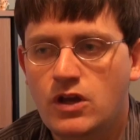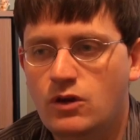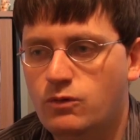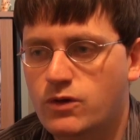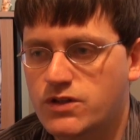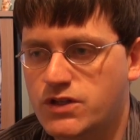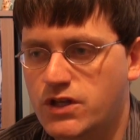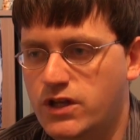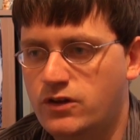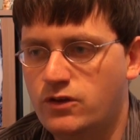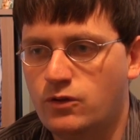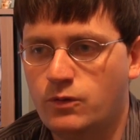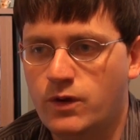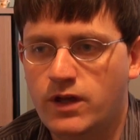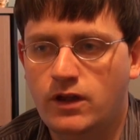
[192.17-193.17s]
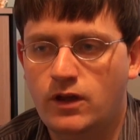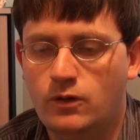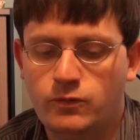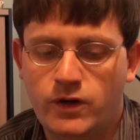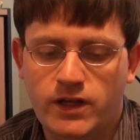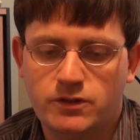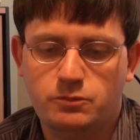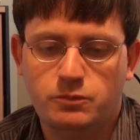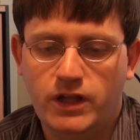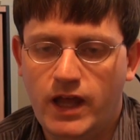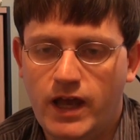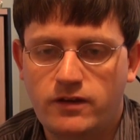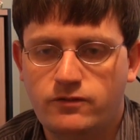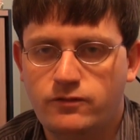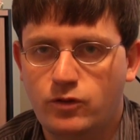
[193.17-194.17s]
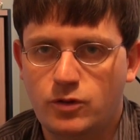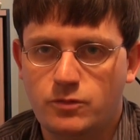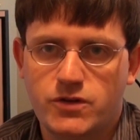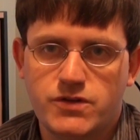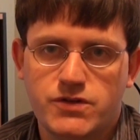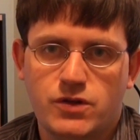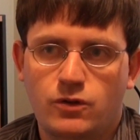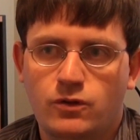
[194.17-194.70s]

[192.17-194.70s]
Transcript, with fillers: was to either rent platformers